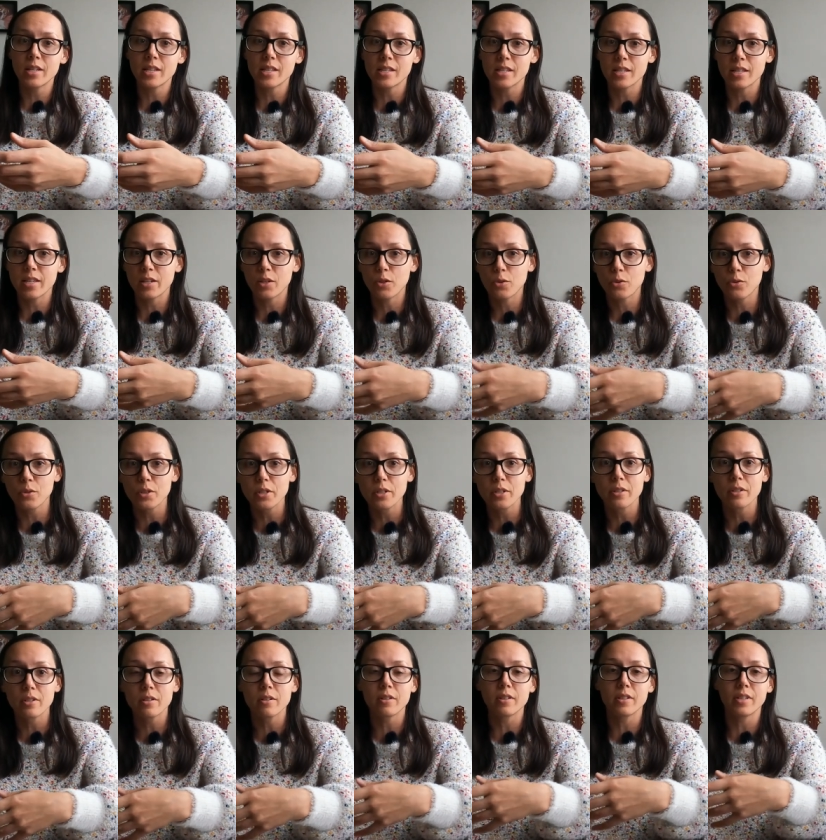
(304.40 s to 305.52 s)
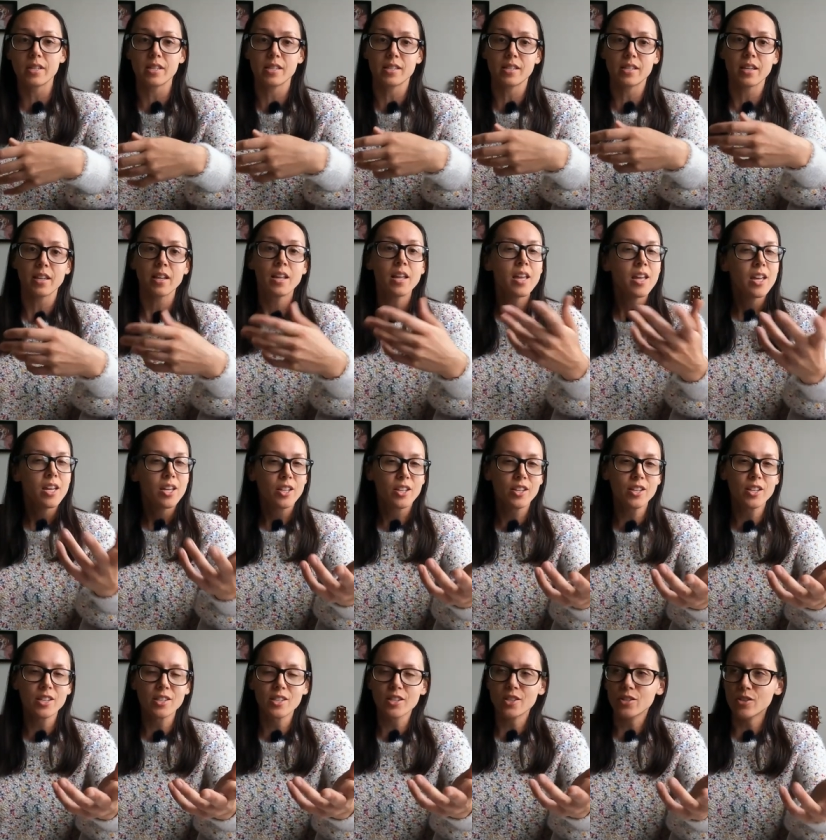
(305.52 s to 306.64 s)
Is it krill? Is it
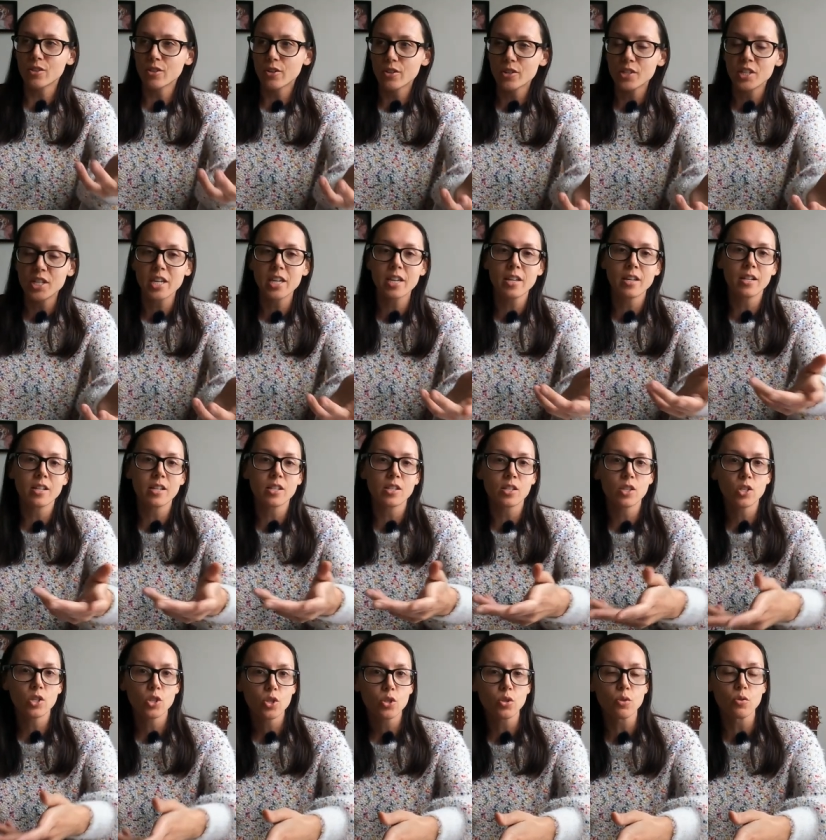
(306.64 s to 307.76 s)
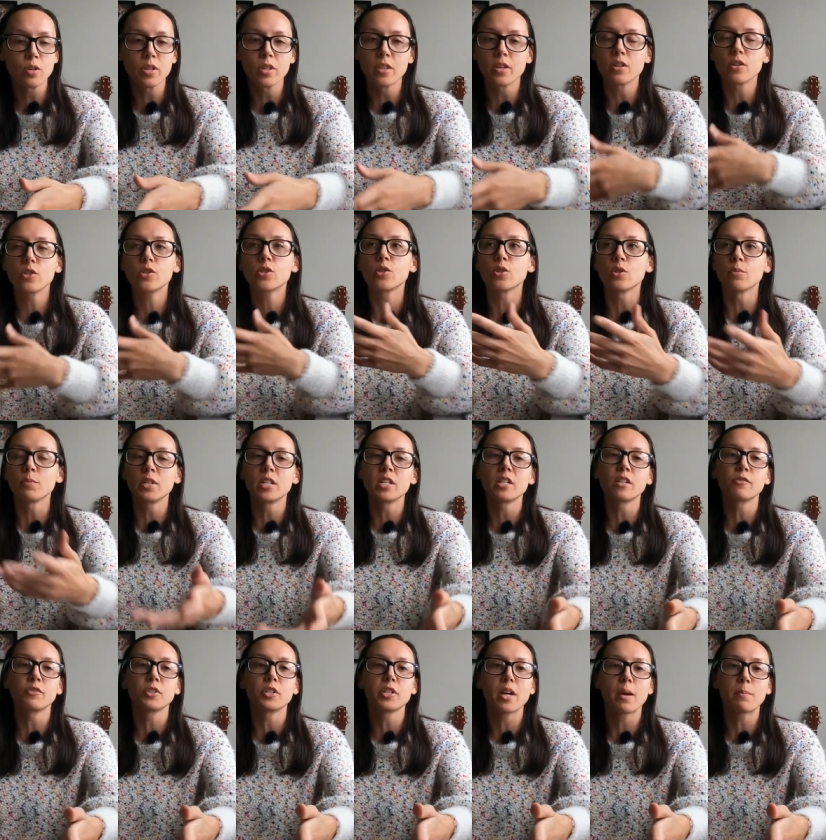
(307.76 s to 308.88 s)
is it sardine? Is it tuna? There are so many
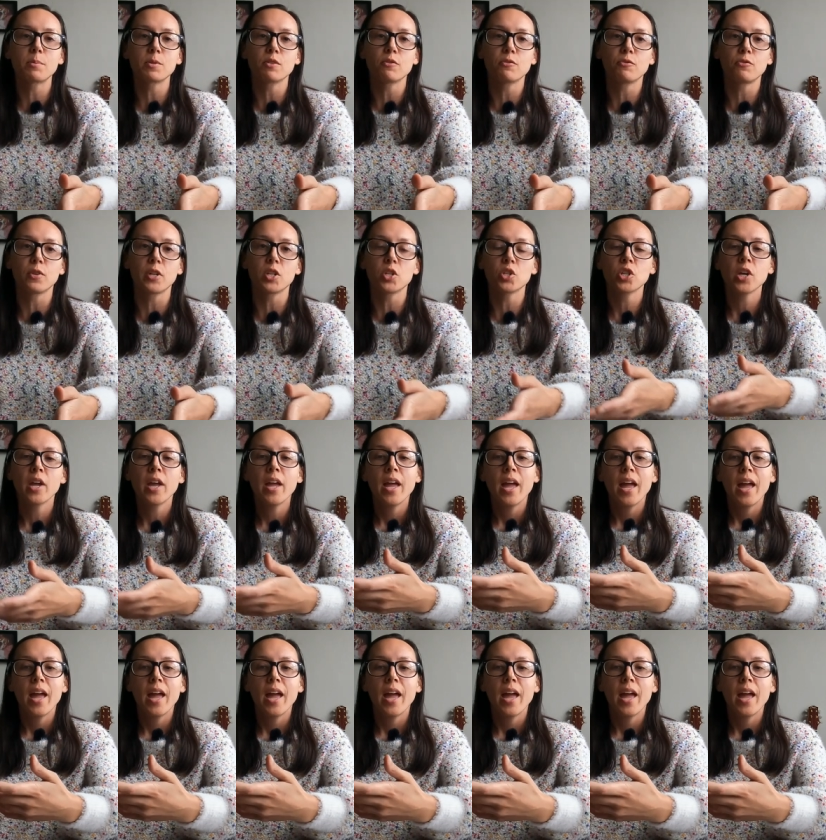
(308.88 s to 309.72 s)
different types of fish.